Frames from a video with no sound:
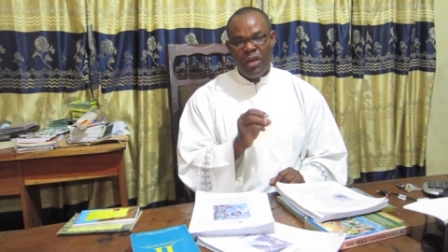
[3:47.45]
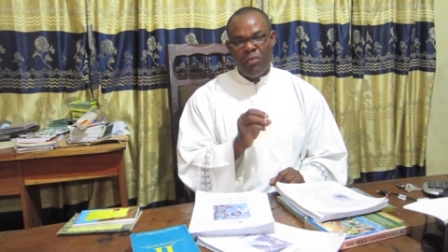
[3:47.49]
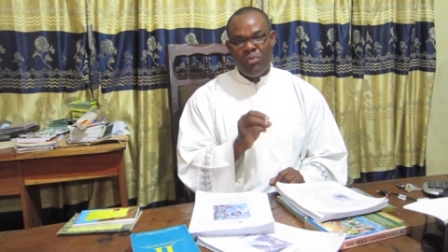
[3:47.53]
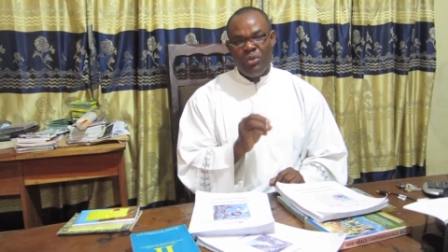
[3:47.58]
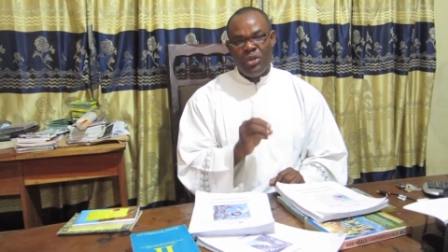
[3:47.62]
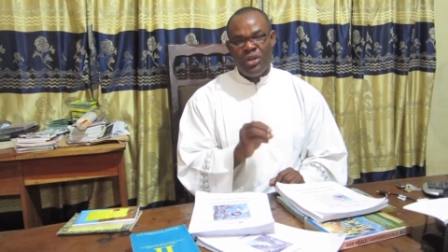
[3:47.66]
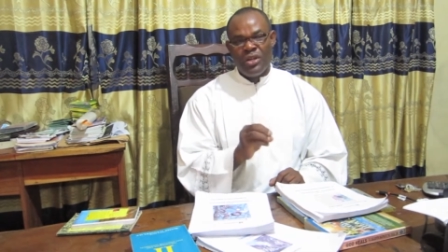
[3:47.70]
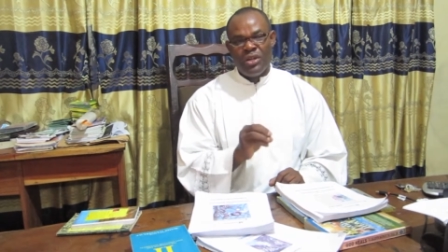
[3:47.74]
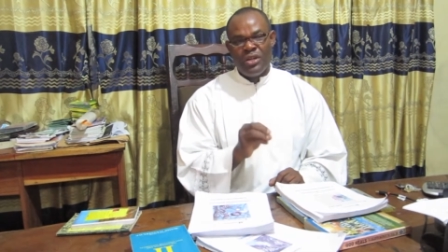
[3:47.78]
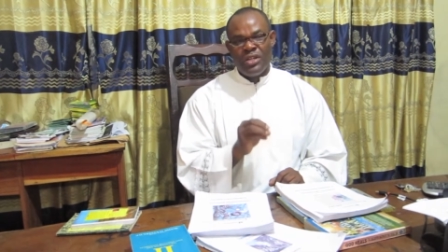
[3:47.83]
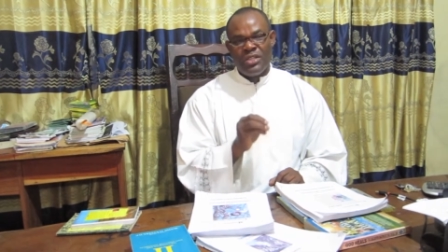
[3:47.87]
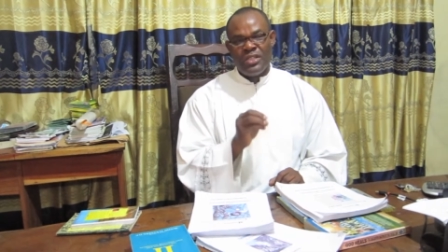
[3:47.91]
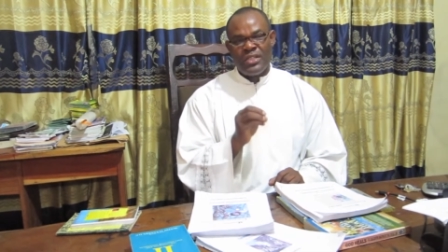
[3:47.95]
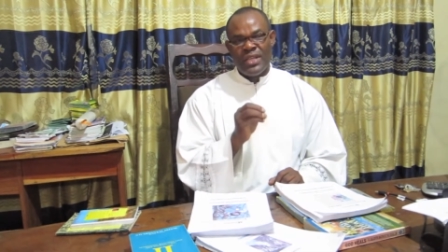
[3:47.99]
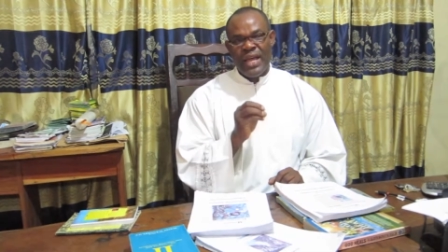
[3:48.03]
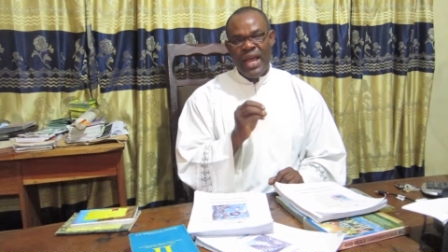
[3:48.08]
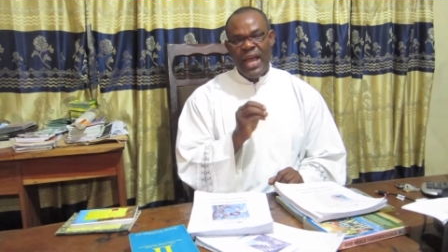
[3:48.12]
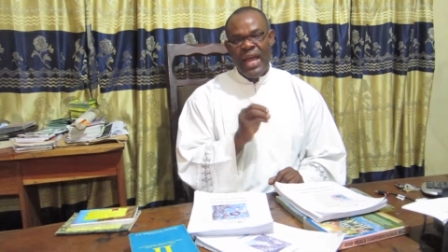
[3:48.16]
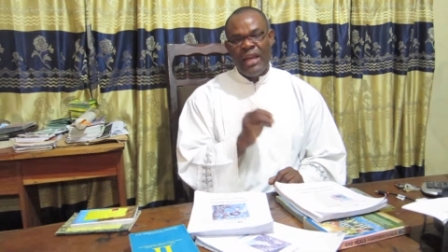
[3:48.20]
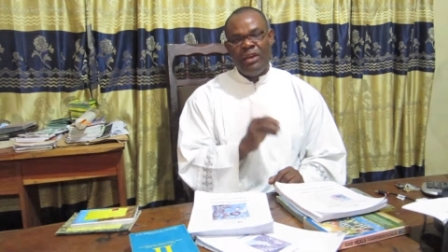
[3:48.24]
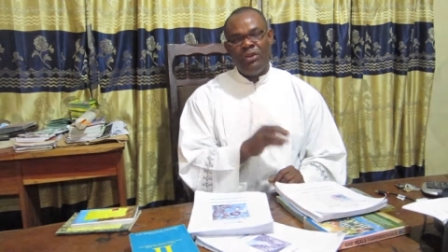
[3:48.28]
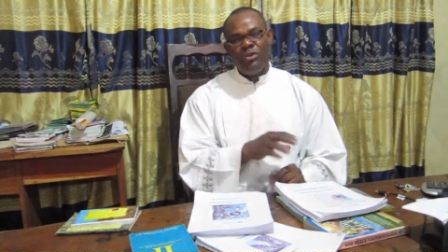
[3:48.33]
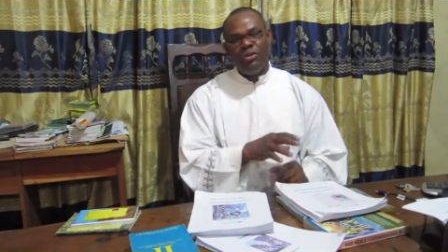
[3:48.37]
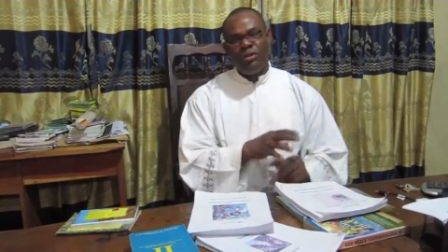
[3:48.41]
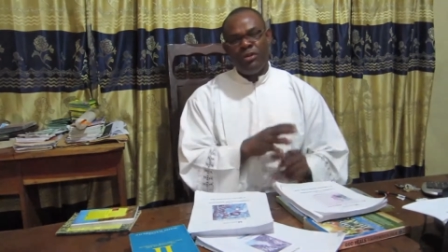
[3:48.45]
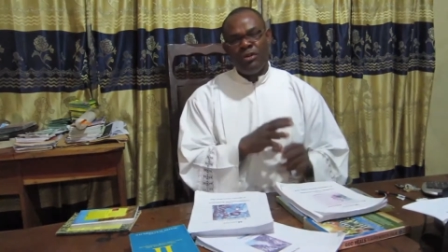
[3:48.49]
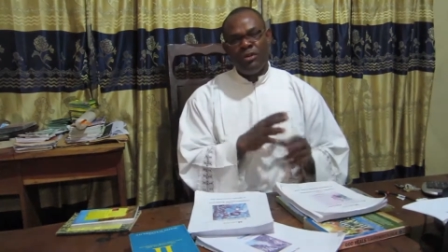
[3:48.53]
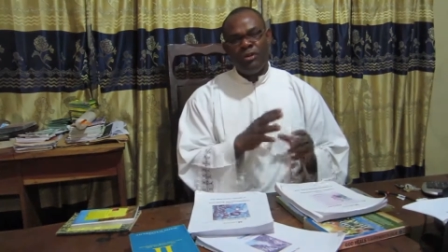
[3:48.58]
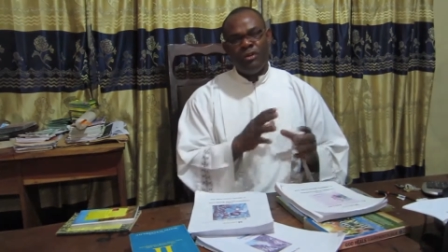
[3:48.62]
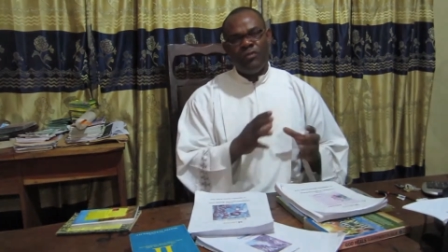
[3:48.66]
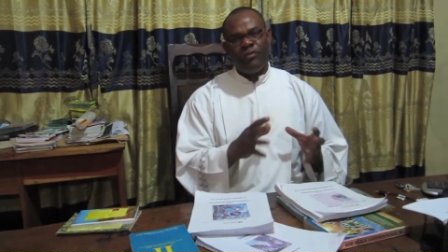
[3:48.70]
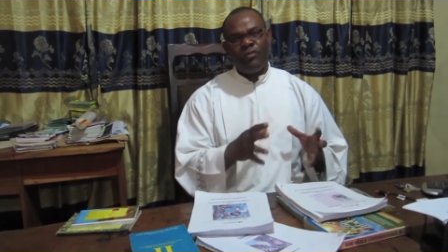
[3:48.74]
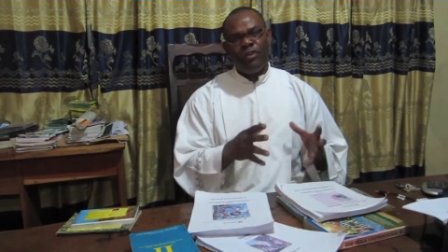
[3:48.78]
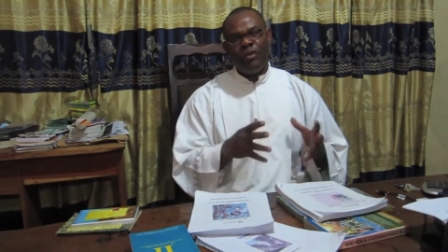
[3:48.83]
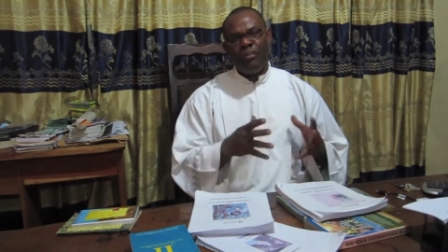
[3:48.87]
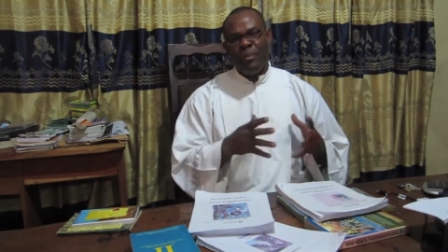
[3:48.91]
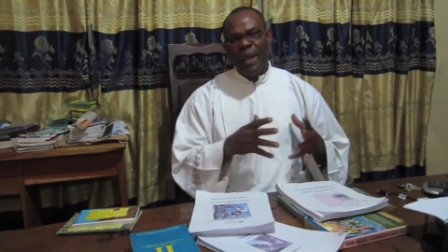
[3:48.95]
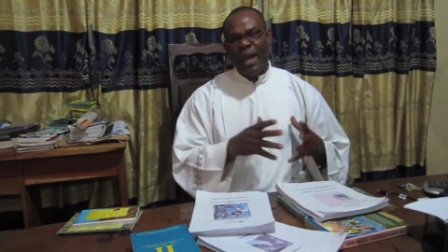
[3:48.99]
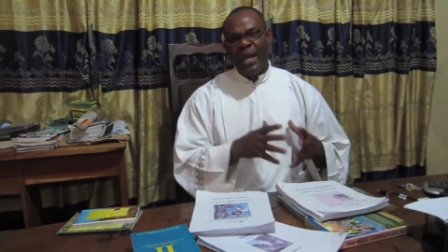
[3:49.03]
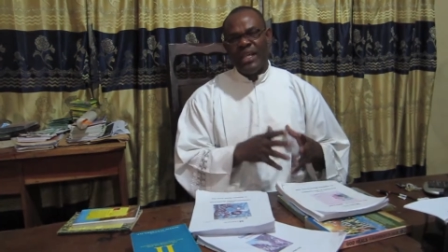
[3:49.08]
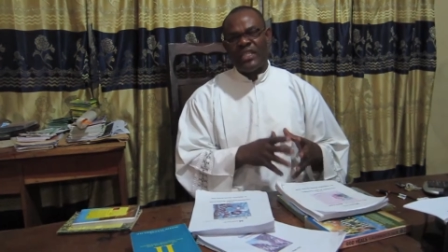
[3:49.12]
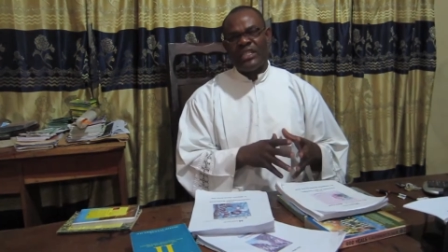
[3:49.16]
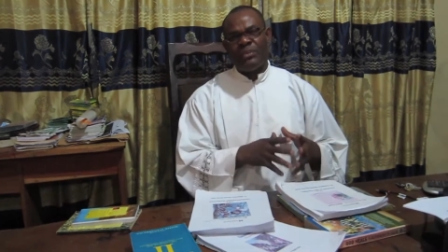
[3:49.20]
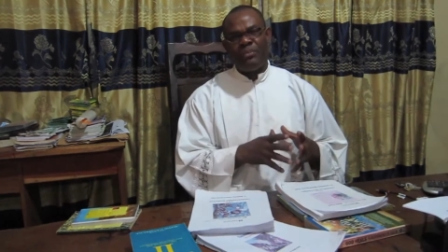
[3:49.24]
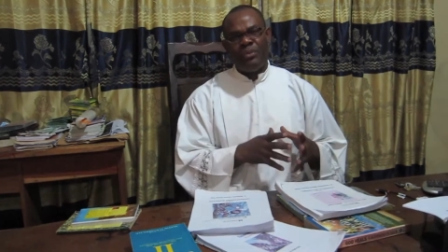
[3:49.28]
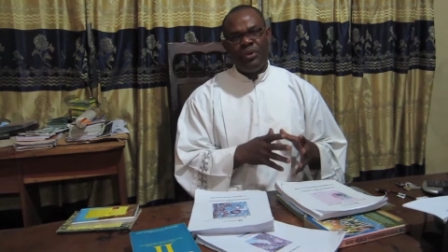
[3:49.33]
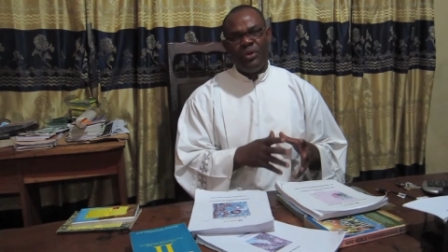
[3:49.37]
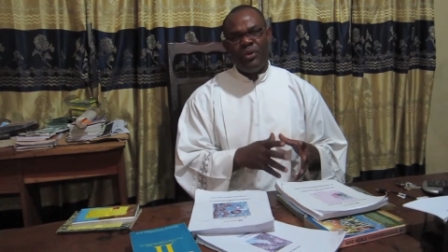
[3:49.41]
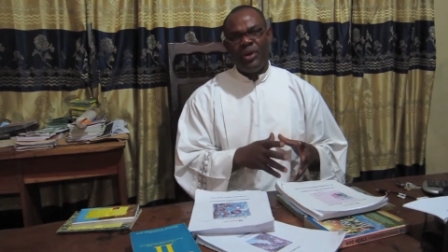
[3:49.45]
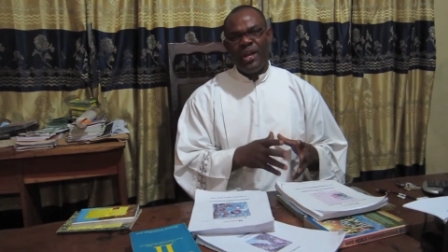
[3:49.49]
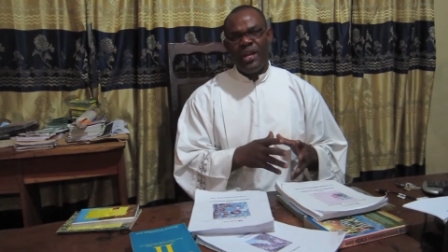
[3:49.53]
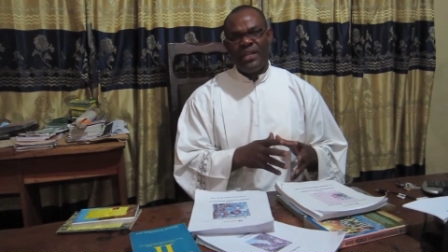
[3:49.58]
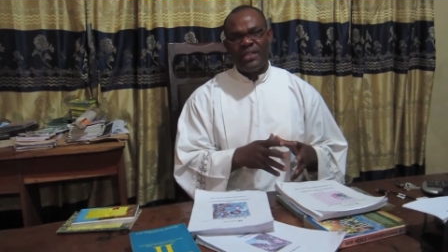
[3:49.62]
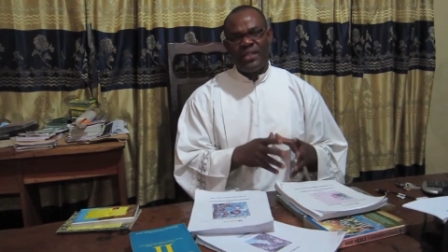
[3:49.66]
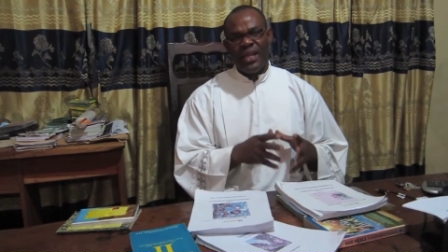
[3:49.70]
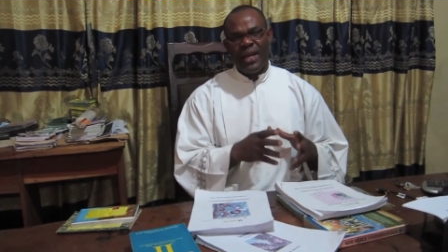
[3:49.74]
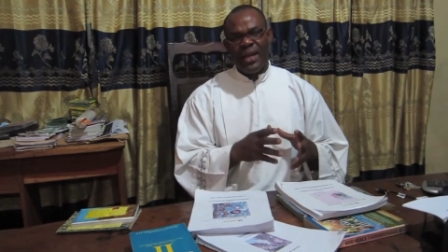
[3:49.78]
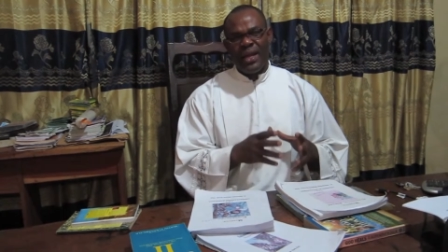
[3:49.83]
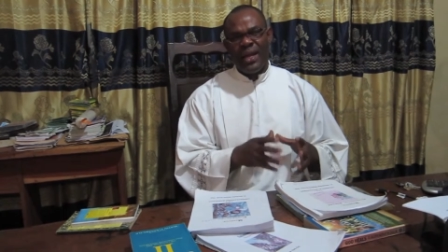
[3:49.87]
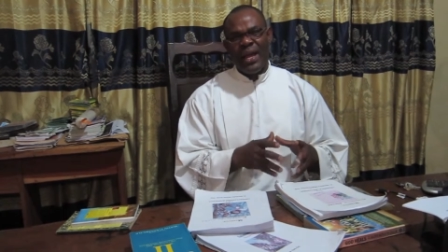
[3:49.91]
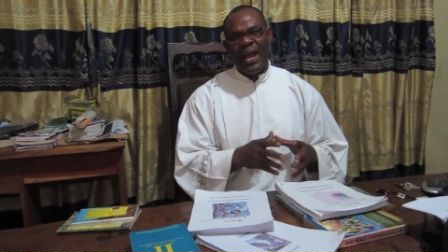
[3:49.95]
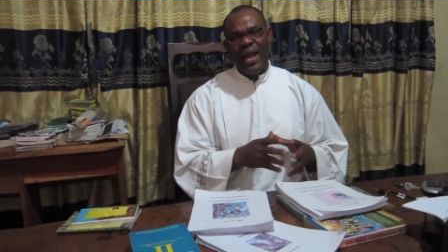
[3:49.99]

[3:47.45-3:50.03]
because i look from my experience and